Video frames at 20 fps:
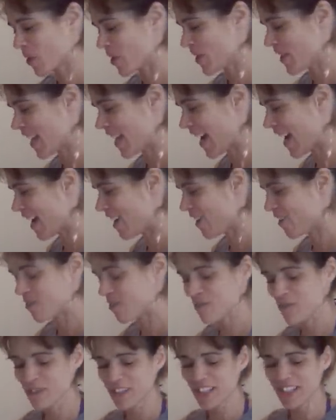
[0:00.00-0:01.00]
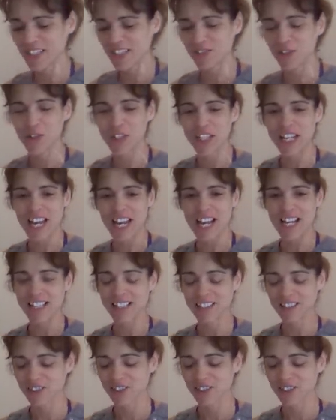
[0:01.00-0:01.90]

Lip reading: but now it's only eggs.